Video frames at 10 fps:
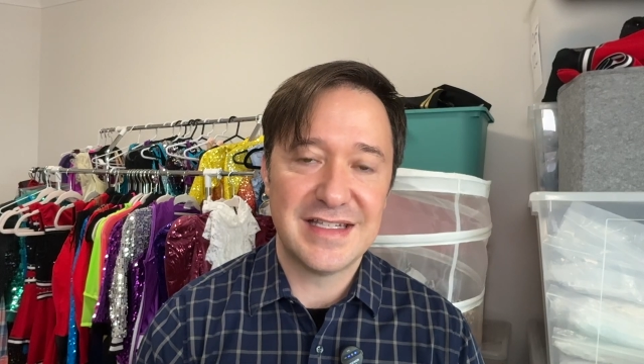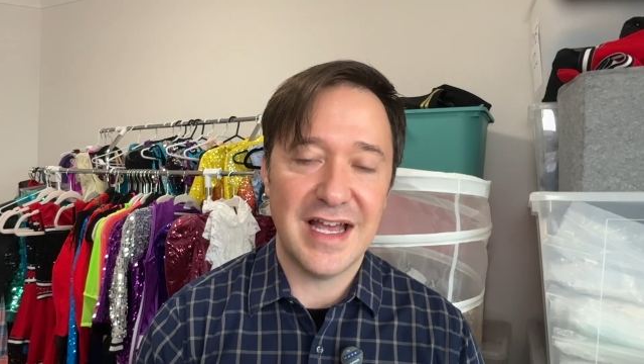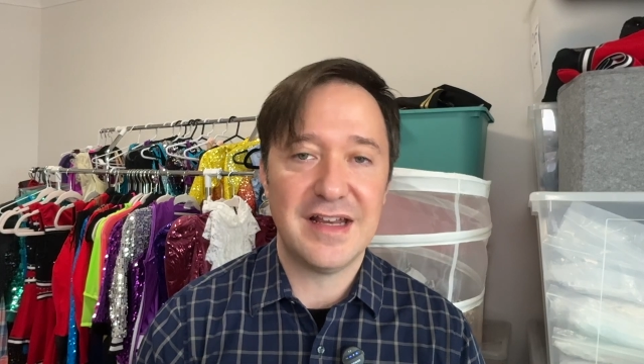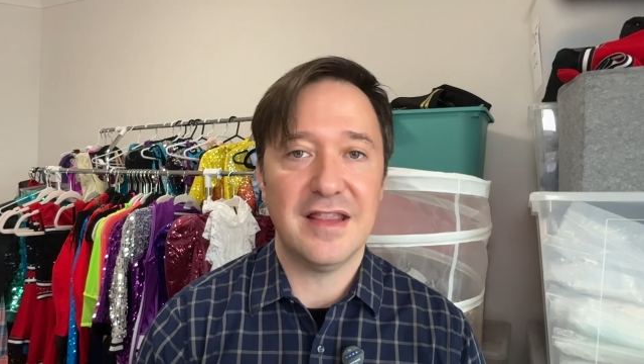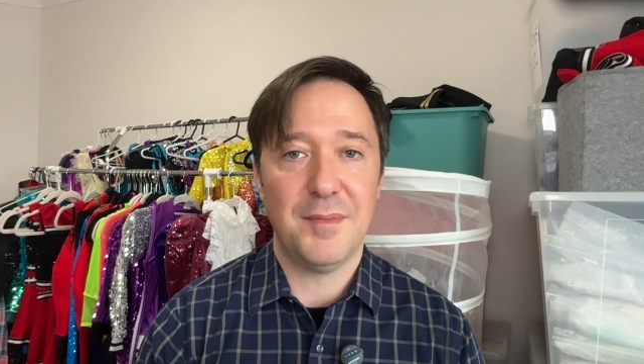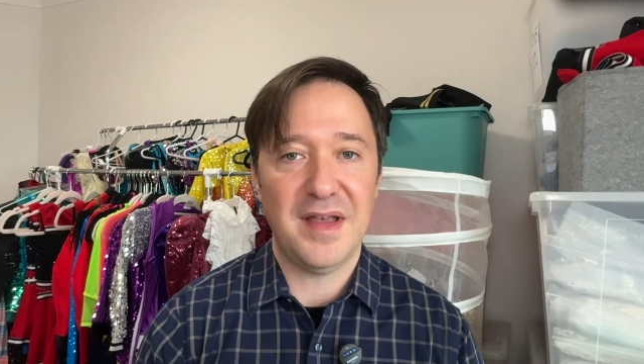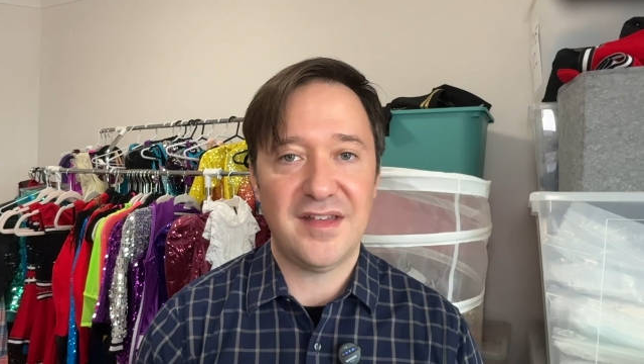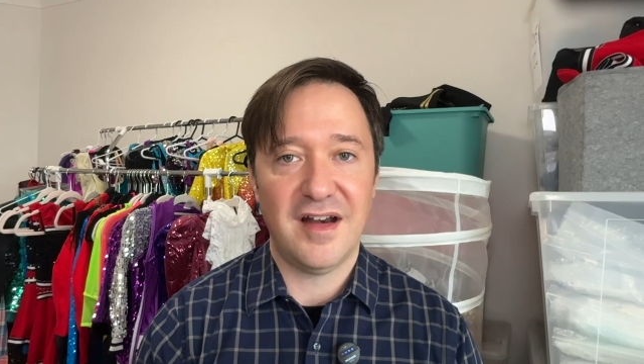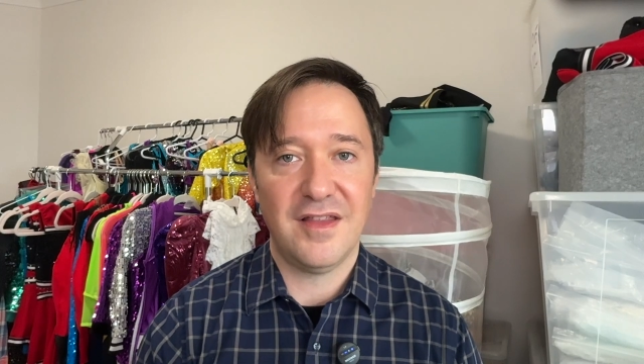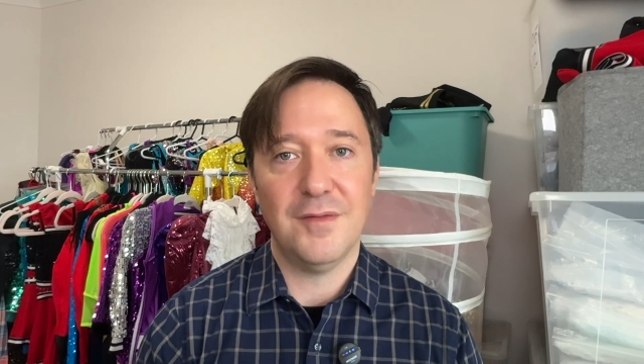how to get the best
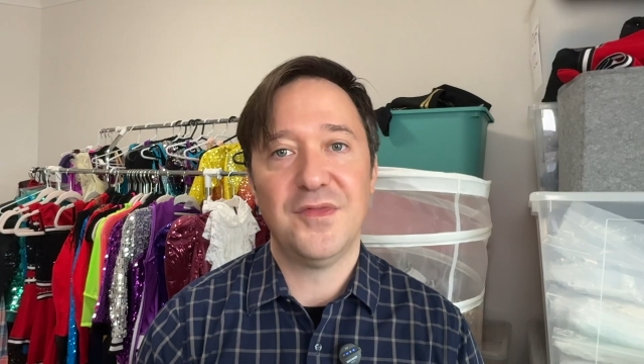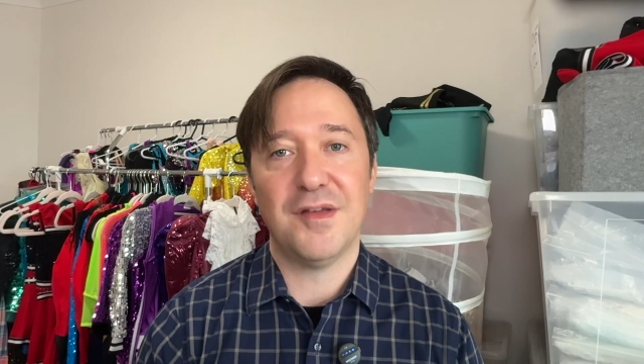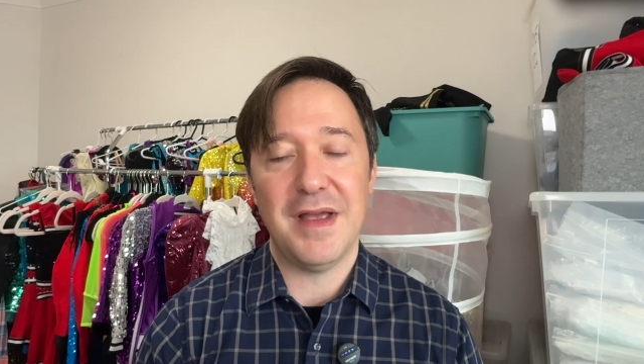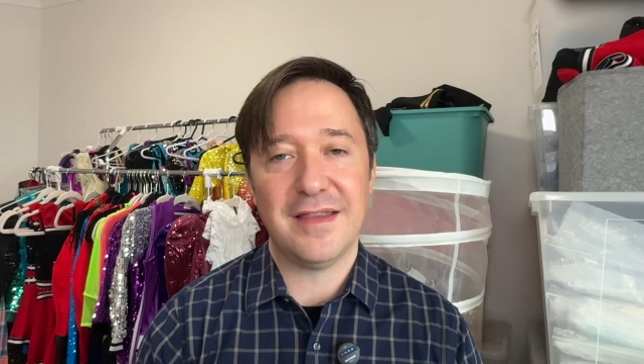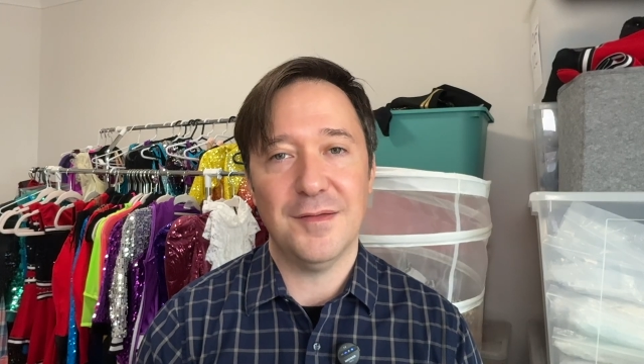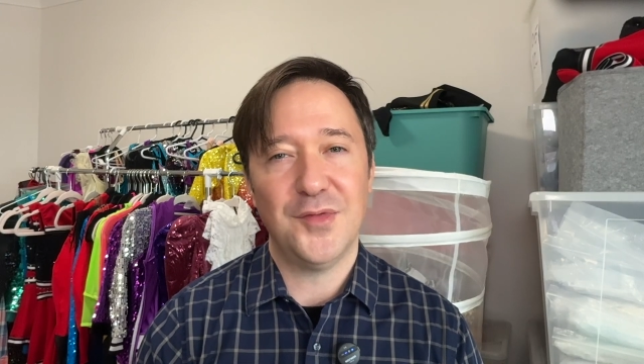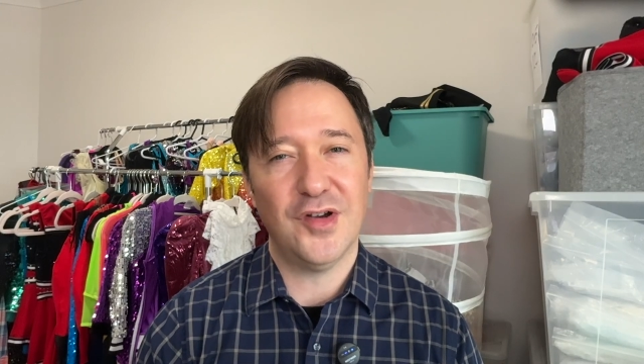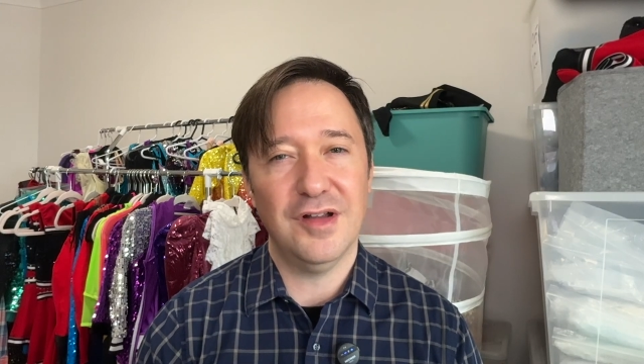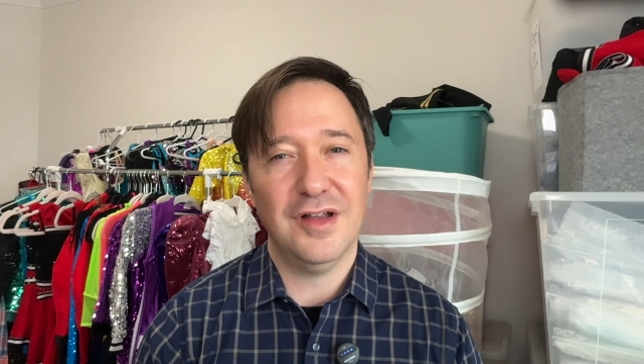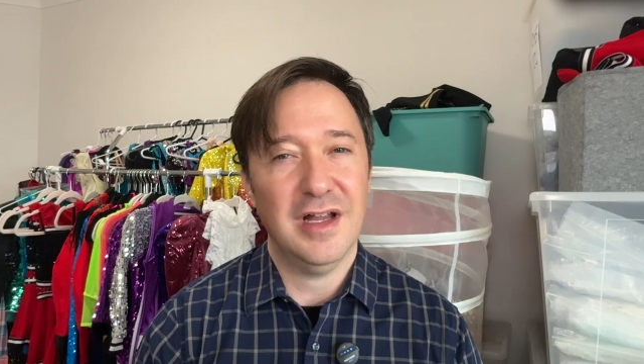out of them to make them
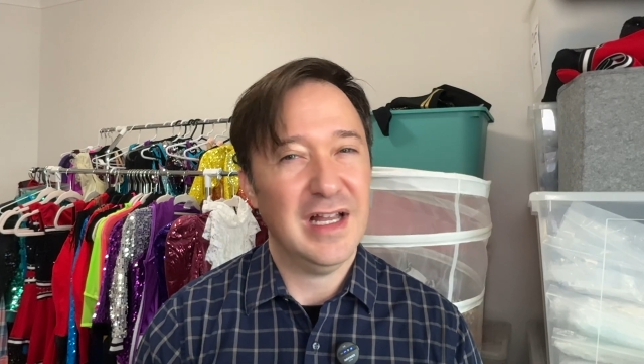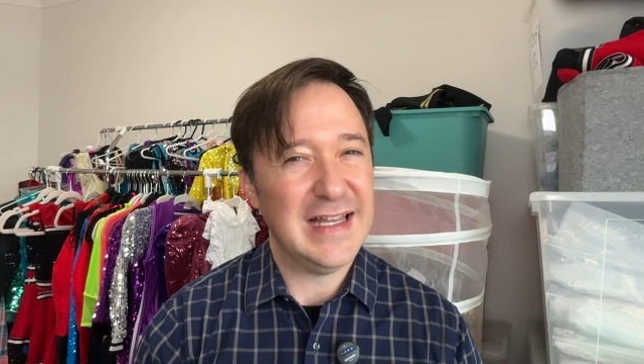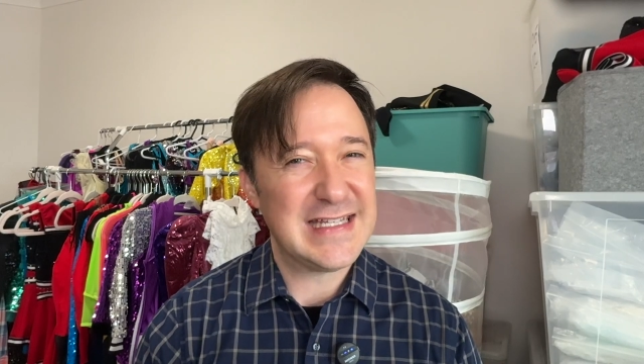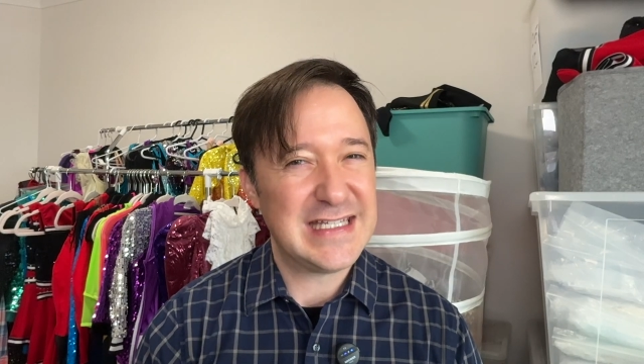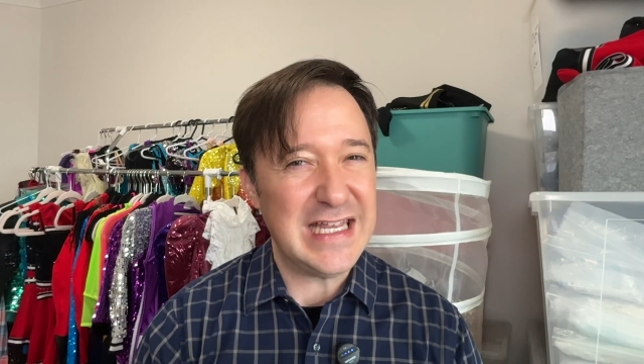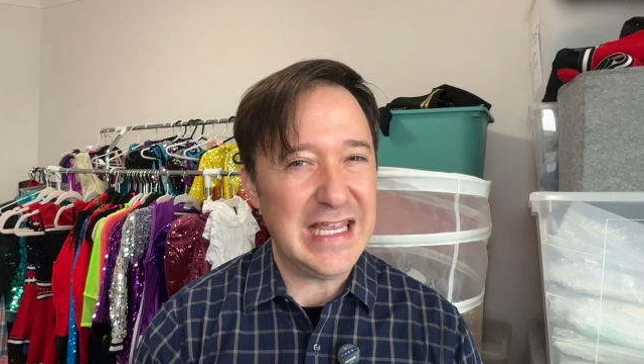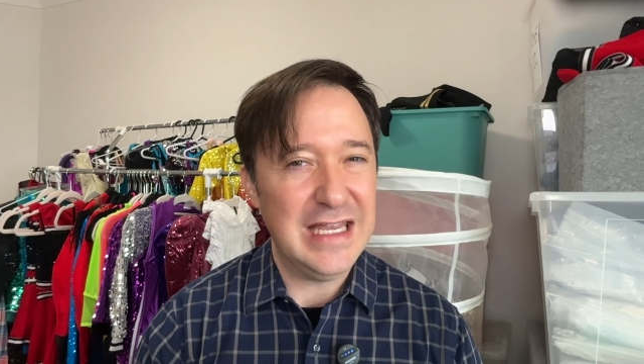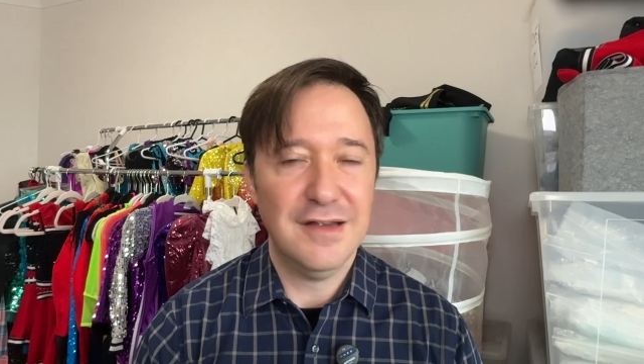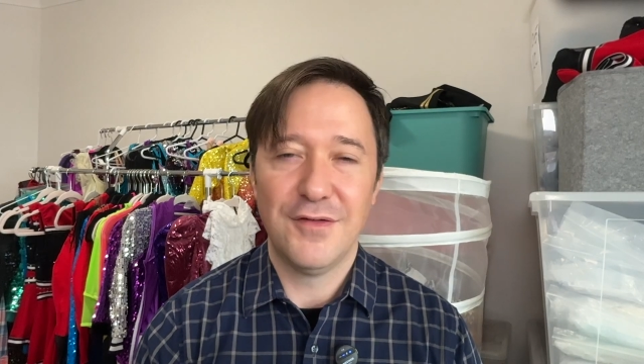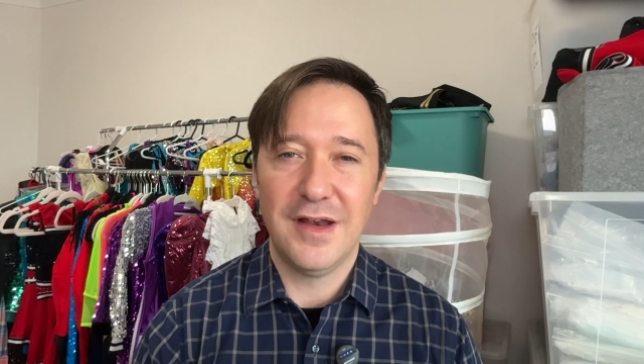sort of less
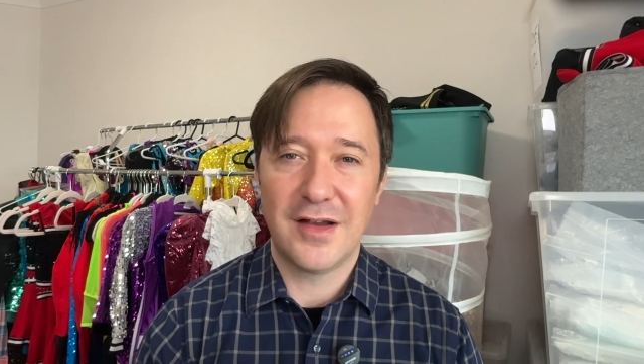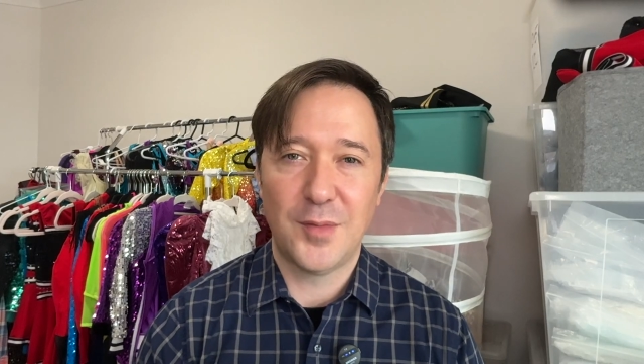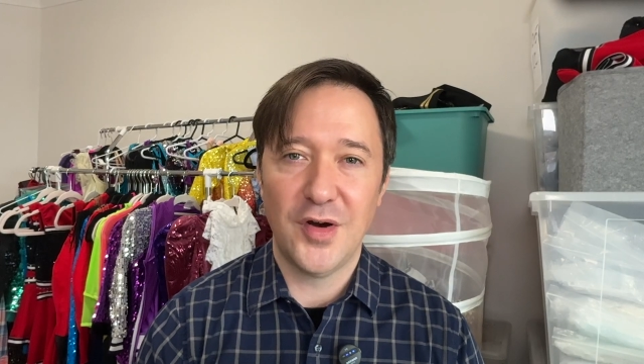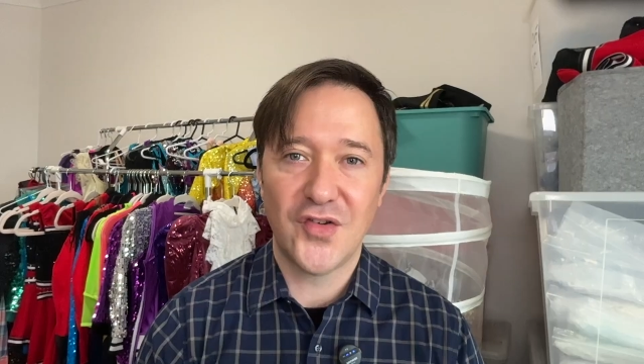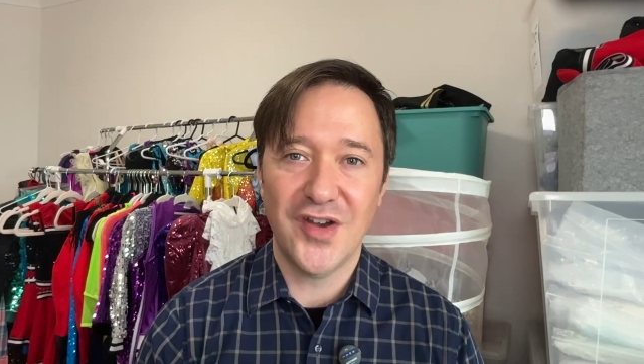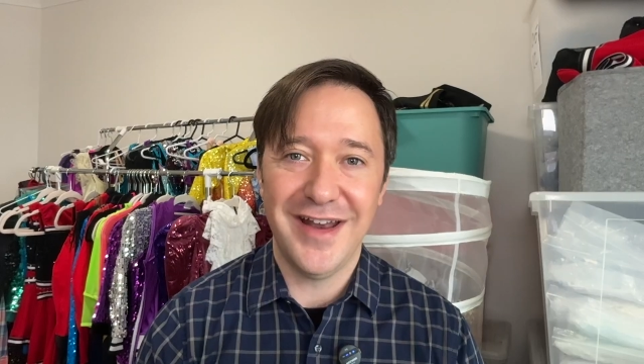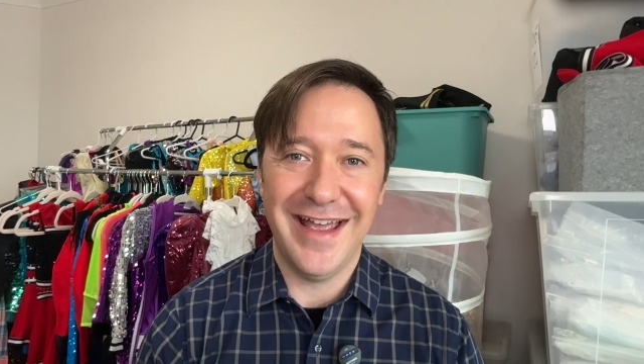stinky for the next person,